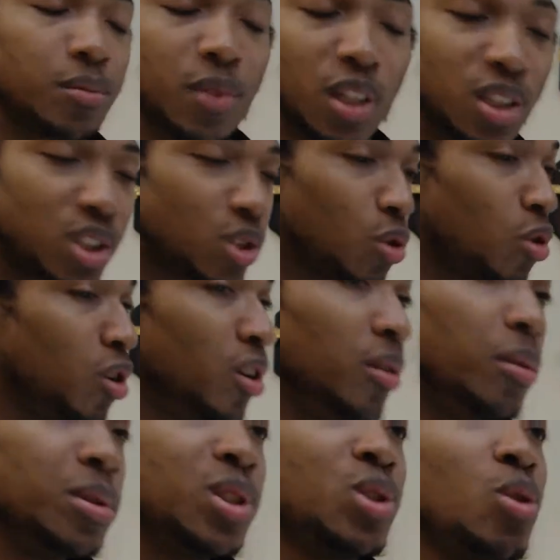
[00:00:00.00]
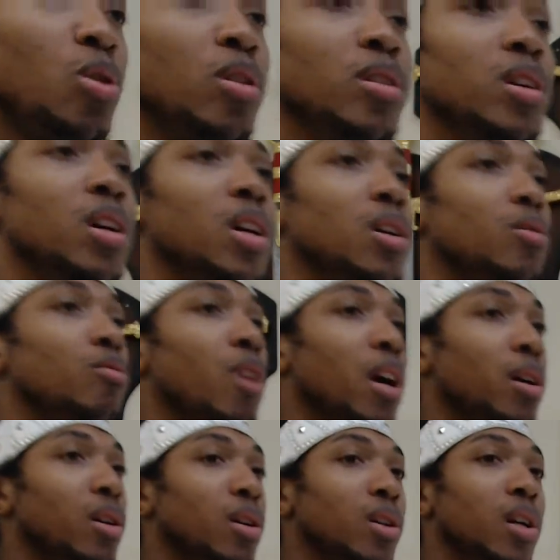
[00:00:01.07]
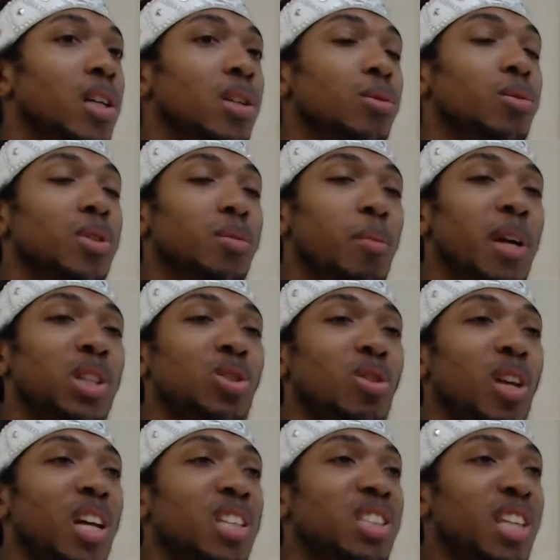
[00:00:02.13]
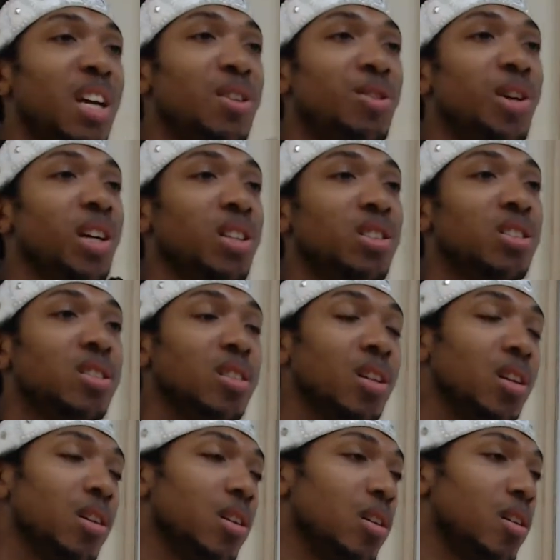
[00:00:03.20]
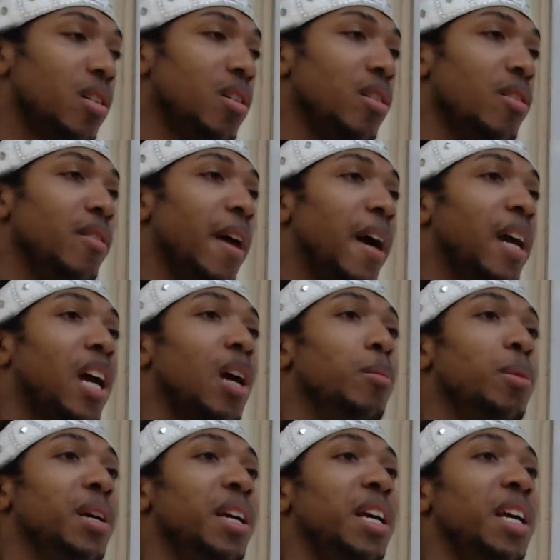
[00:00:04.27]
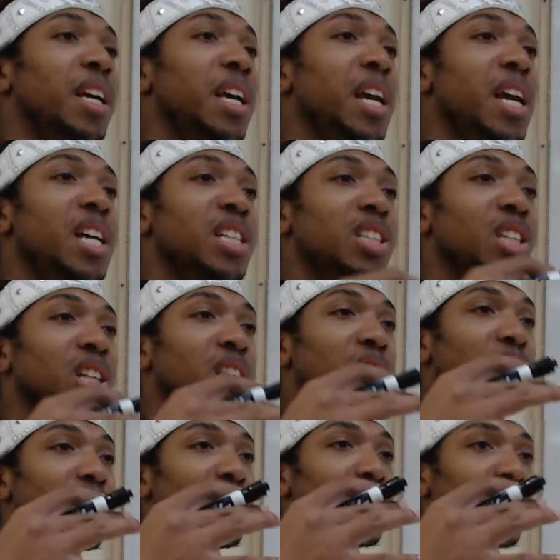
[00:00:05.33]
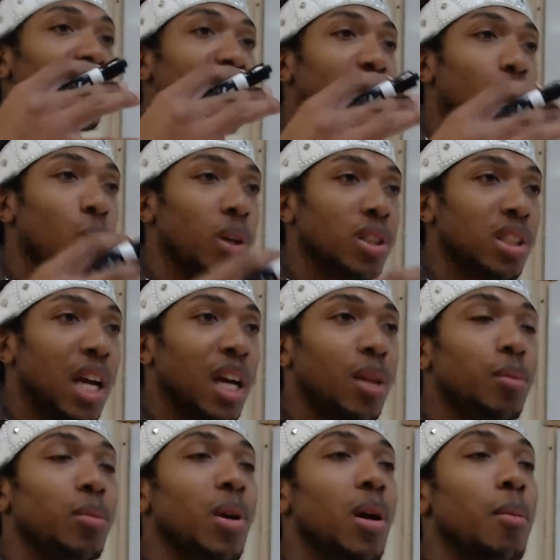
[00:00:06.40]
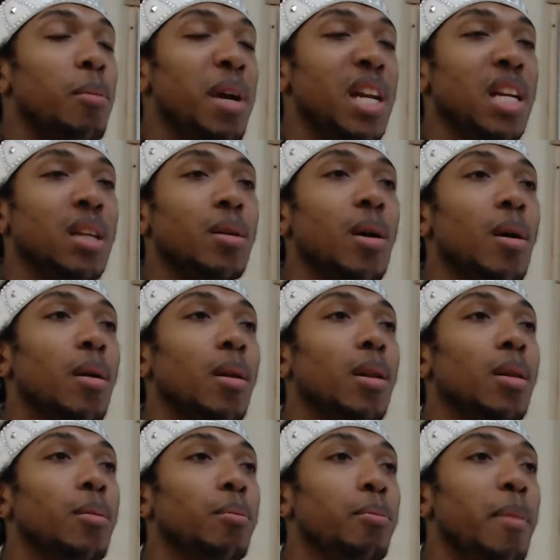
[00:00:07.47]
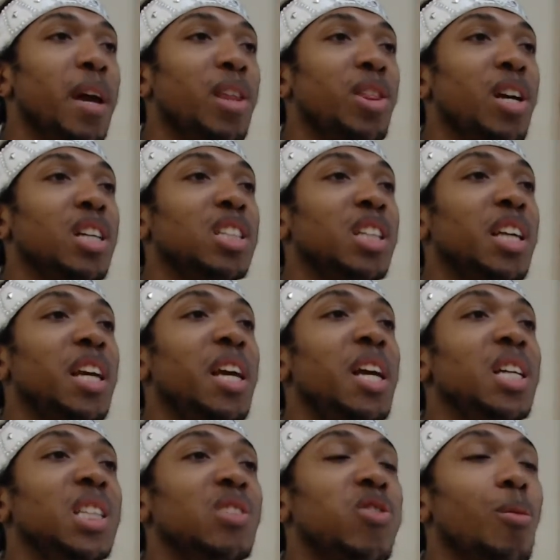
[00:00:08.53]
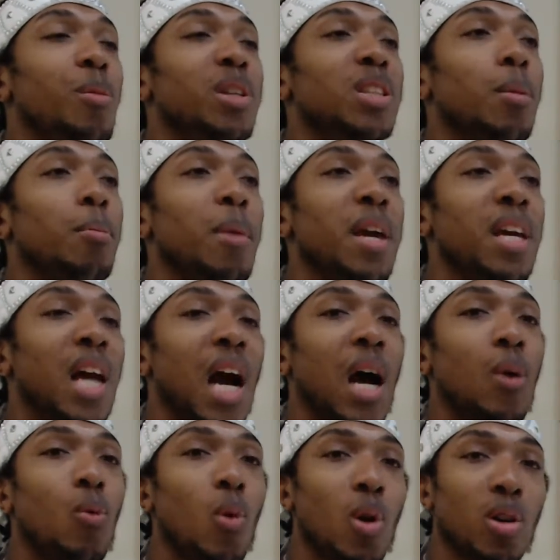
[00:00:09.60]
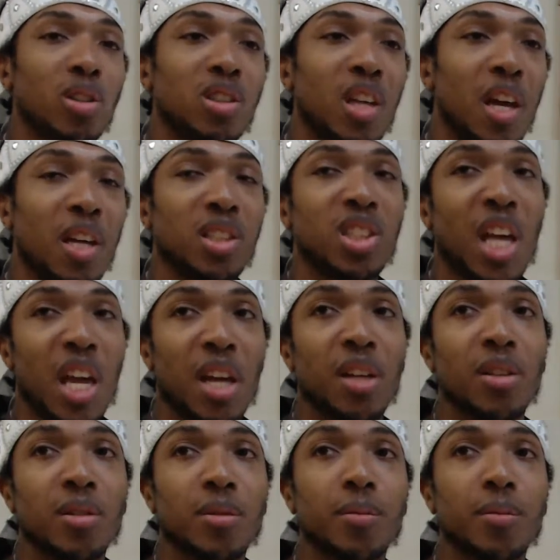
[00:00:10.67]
Not sure, right? Here, just make sure that you say things that can be easily distinguished. Meaning, make things easy for me to make out what you're saying,